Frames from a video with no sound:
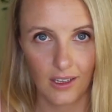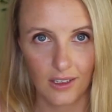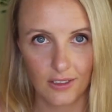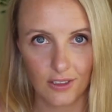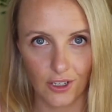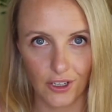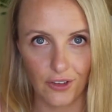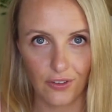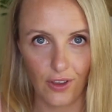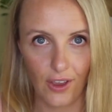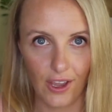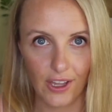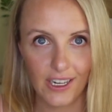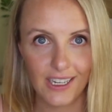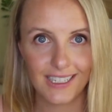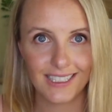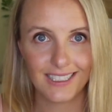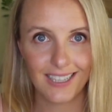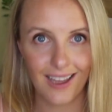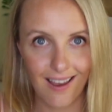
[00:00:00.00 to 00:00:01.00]
So you've heard
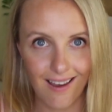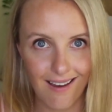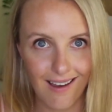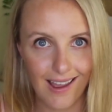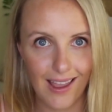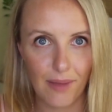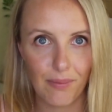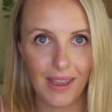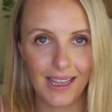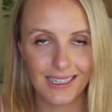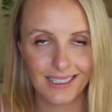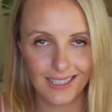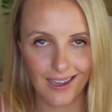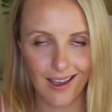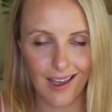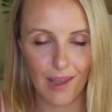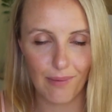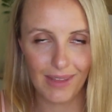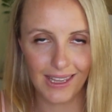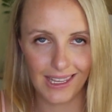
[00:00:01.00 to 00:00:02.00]
it time and
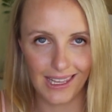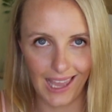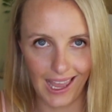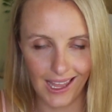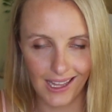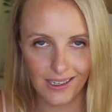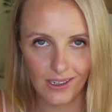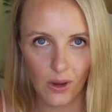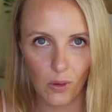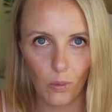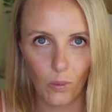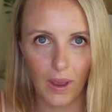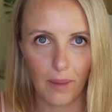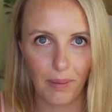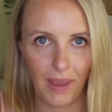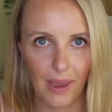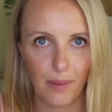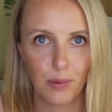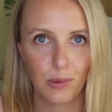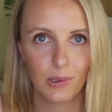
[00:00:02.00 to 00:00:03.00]
time again where
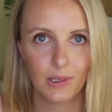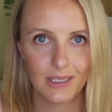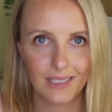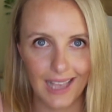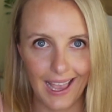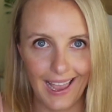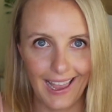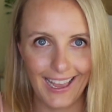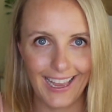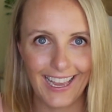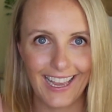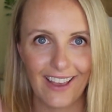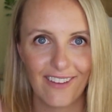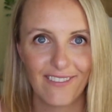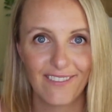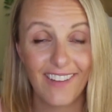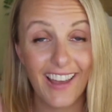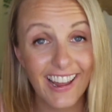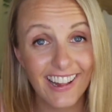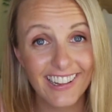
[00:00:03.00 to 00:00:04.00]
people say
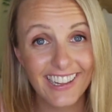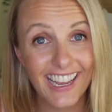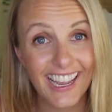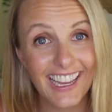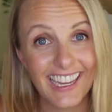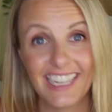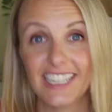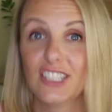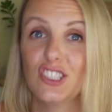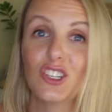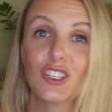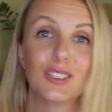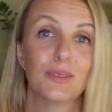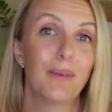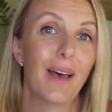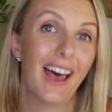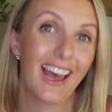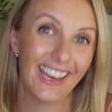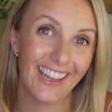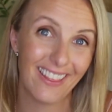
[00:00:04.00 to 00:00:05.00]
failure is just
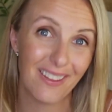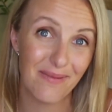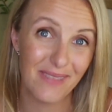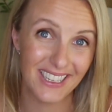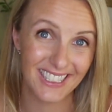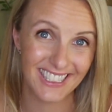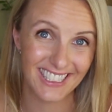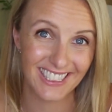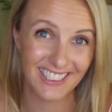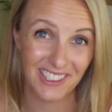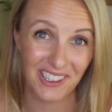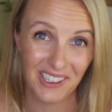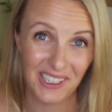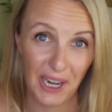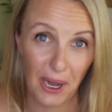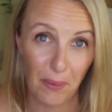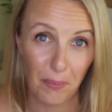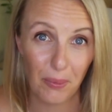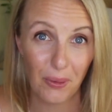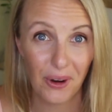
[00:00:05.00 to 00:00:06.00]
part of the business
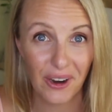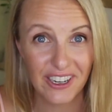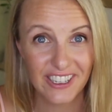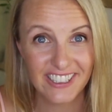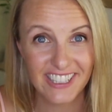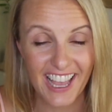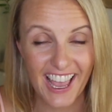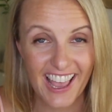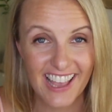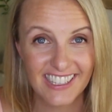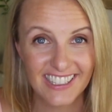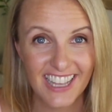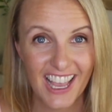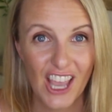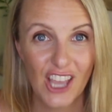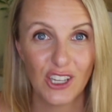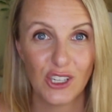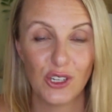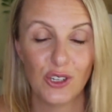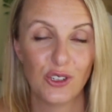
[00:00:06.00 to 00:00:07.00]
owning process.
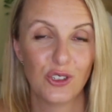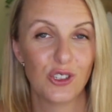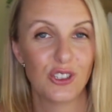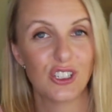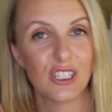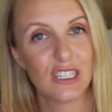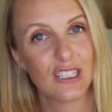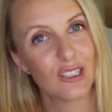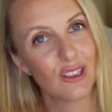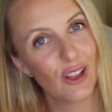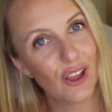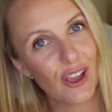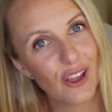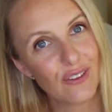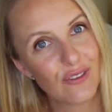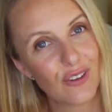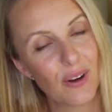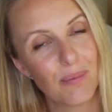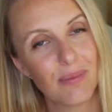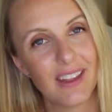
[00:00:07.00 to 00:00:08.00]
You should just
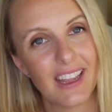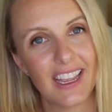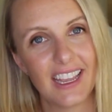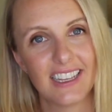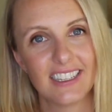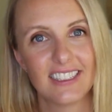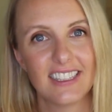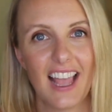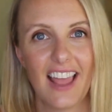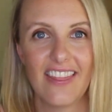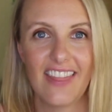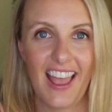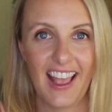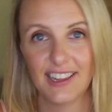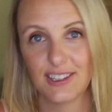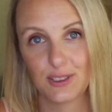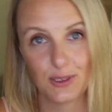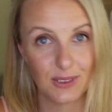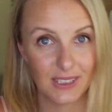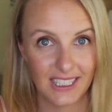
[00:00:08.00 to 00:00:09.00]
learn from this and
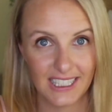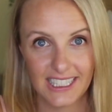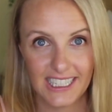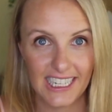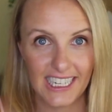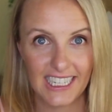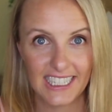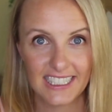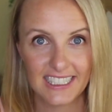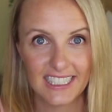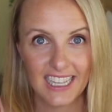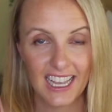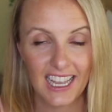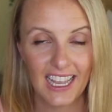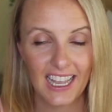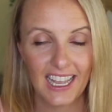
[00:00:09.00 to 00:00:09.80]
that's all it is.